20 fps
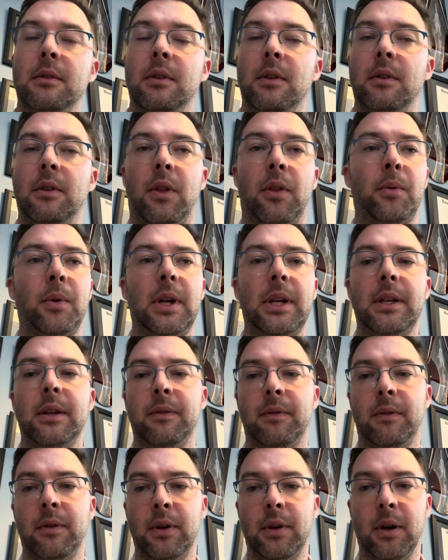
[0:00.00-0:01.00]
3
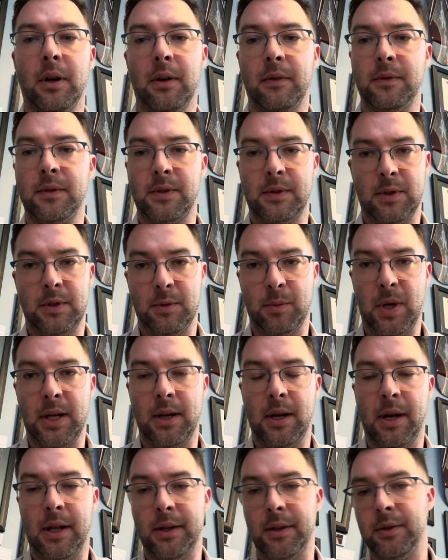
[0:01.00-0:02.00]
different nerves, to my
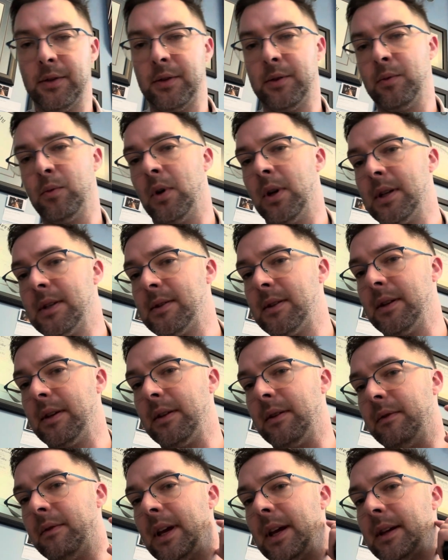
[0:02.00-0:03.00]
knowledge. One is
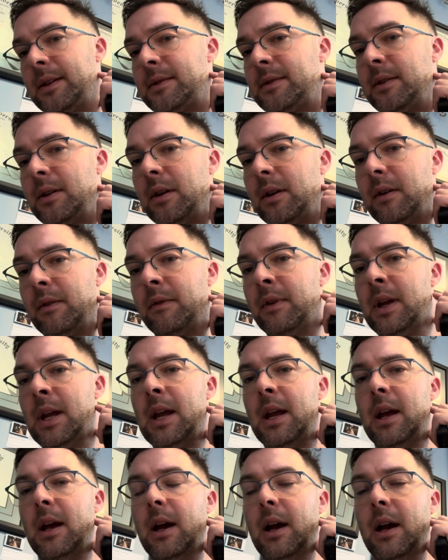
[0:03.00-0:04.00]
the vagus nerve,
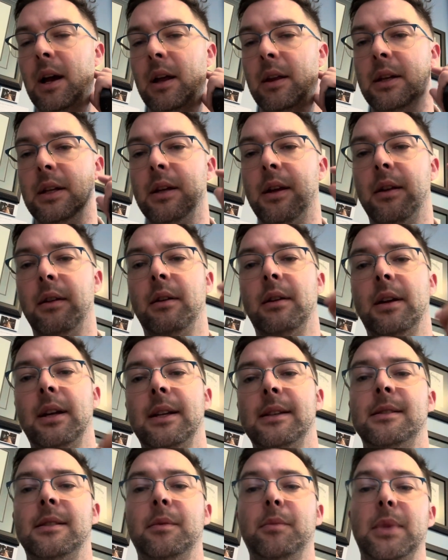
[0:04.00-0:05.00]
the other
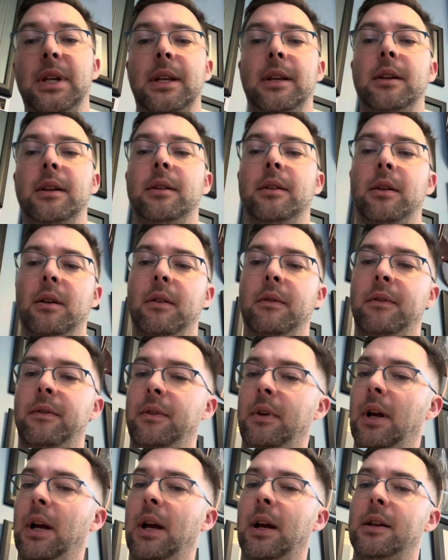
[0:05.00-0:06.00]
is the median nerve.
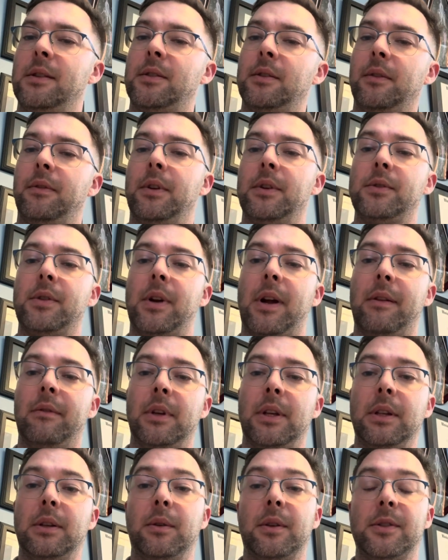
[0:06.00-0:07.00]
So if you're
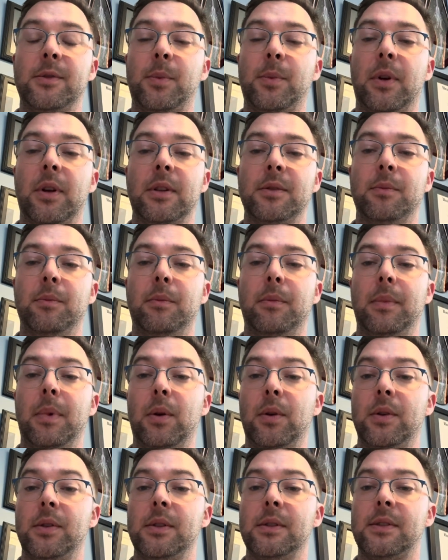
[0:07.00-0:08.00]
traveling and you experience
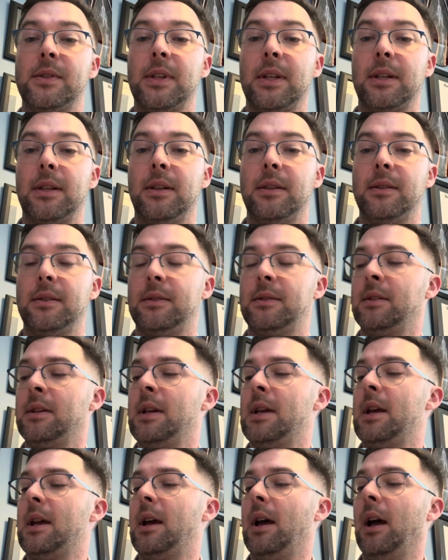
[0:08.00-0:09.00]
motion sickness,
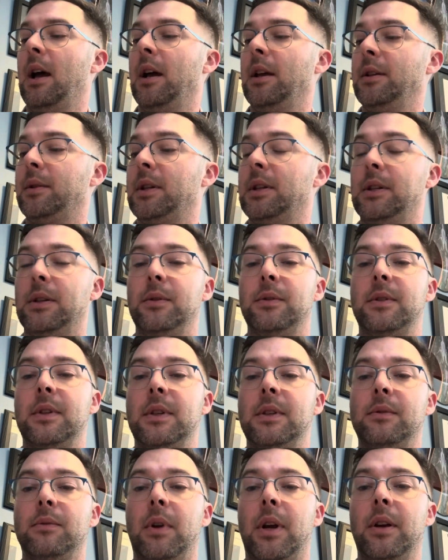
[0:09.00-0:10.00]
you can use
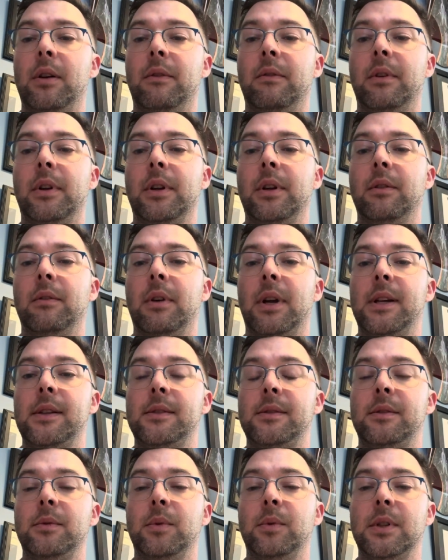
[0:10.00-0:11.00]
this right over your
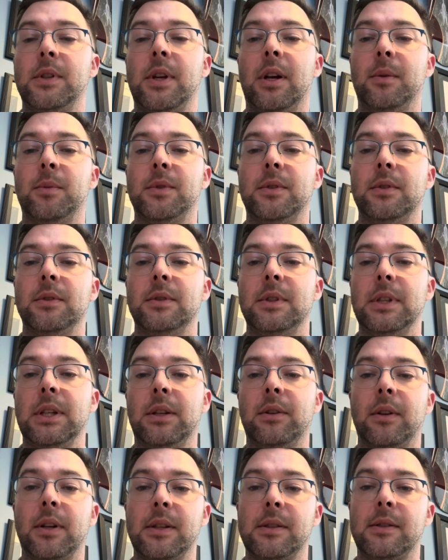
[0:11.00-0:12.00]
wrist, which helps to
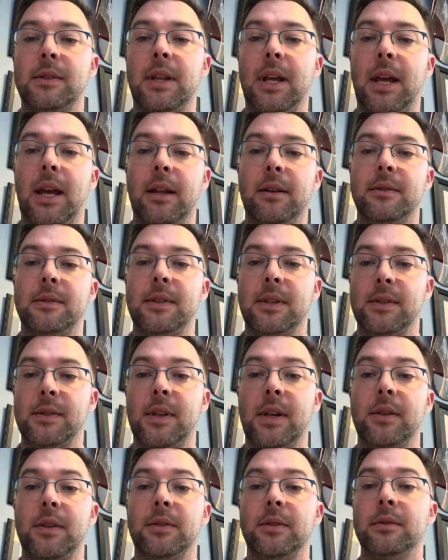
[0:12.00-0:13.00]
decrease that
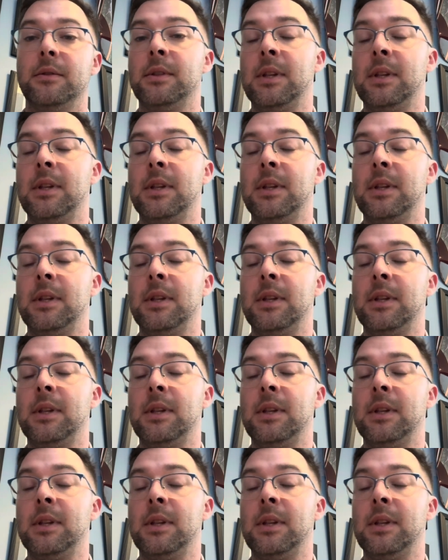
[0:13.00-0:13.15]
sensation.